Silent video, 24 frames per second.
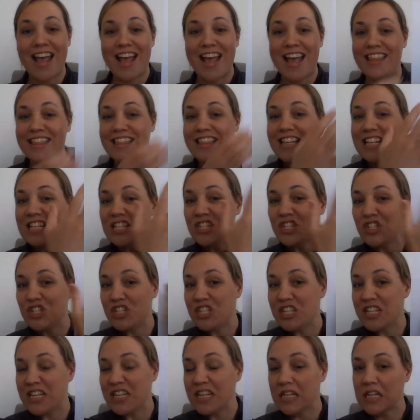And this
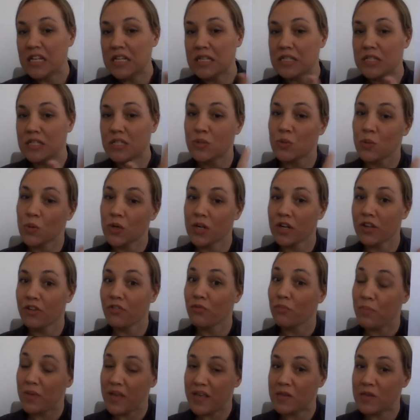sheet is sort
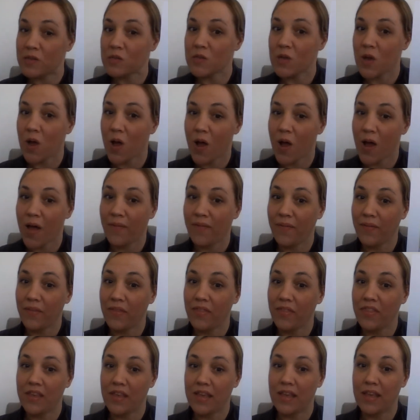of based
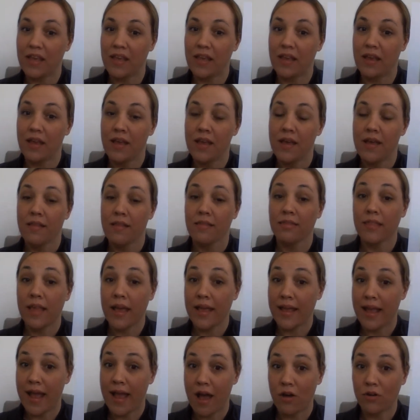on the
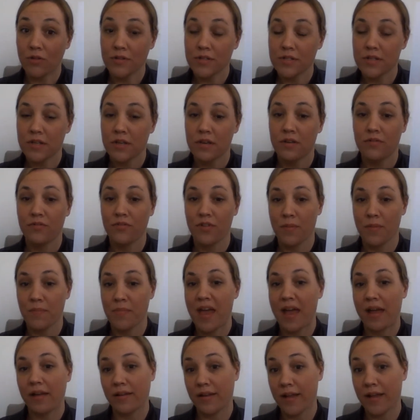layout from
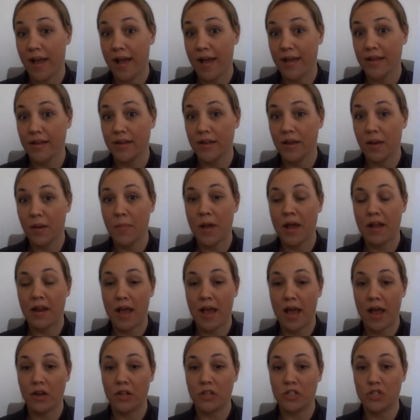that guide about
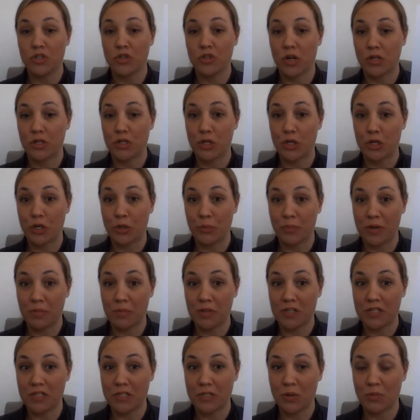how to structure your
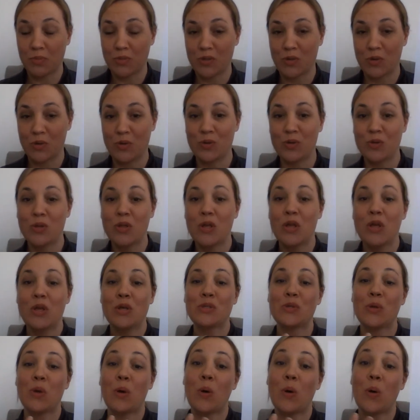minimalist homeschool.
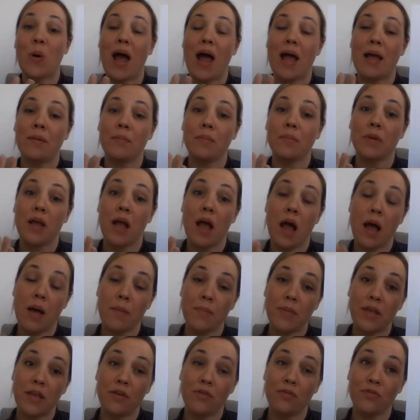So I'm
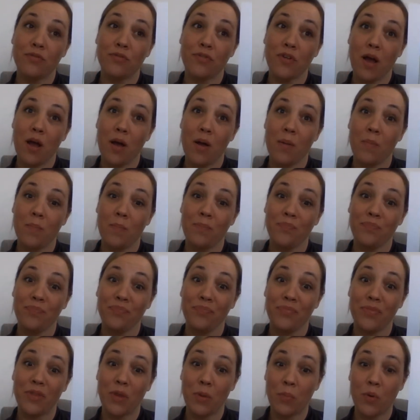coming from
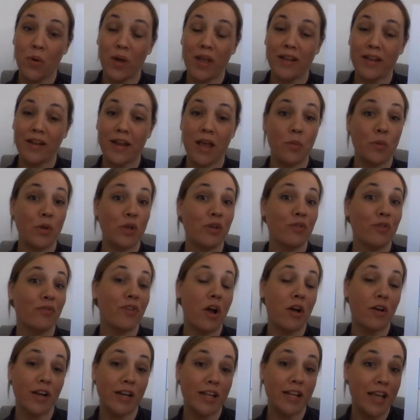the point now where you've
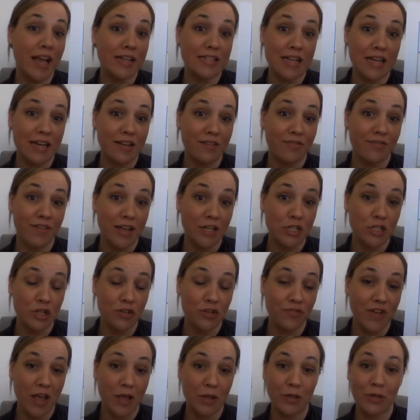already identified
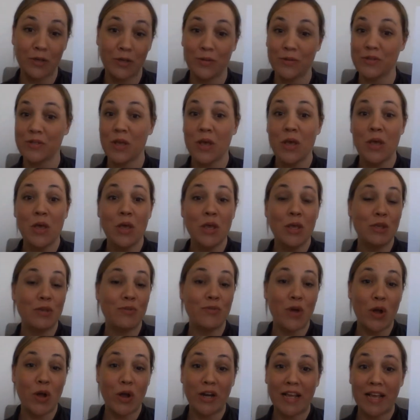your values,
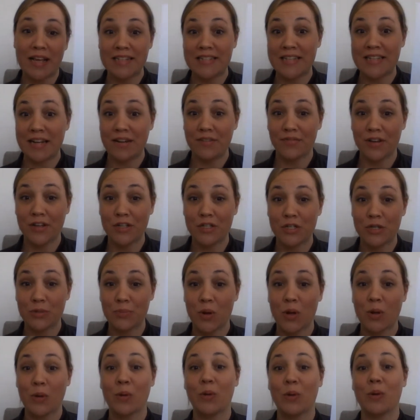you've already identified your
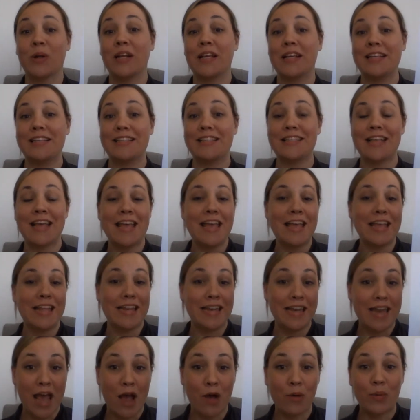priorities.
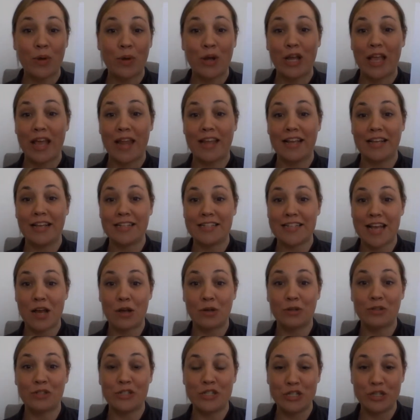Now we're getting
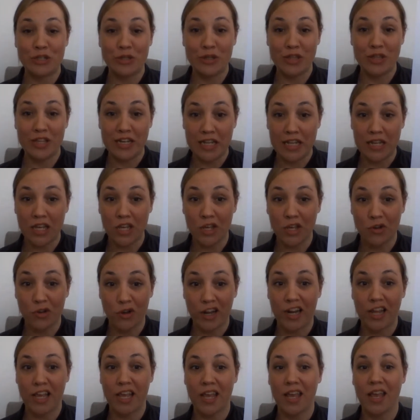down to the
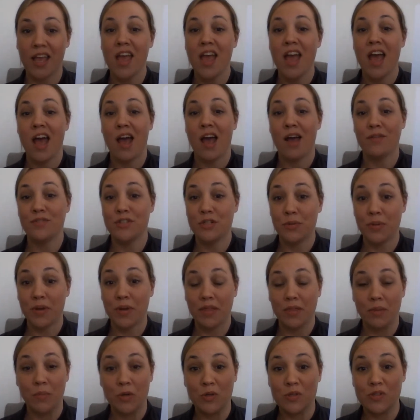nitty-gritty of
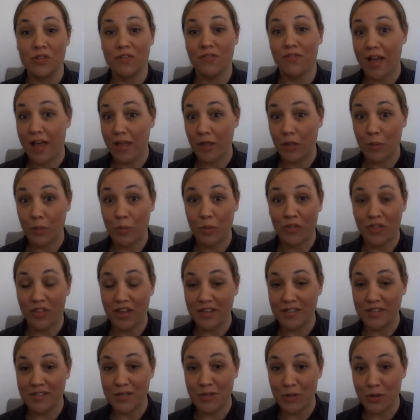doing the most valuable
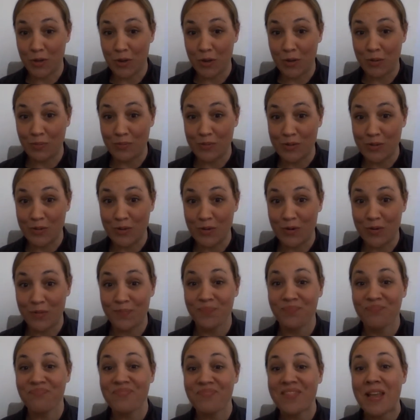things in your homeschool.
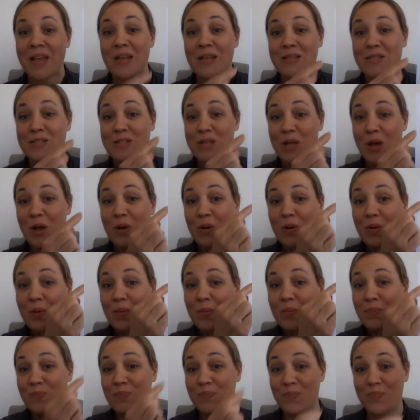
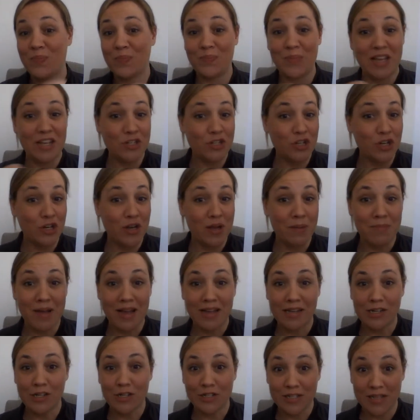So major and
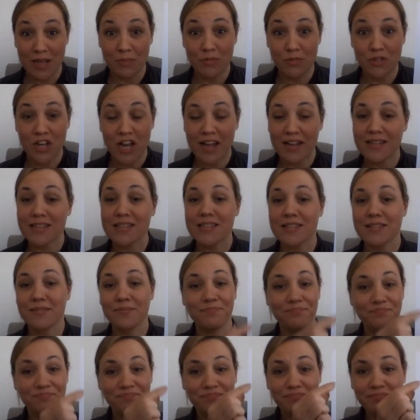minor
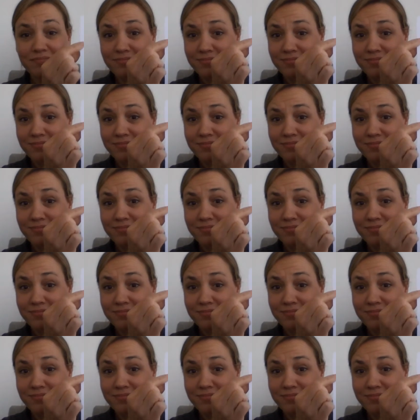subjects,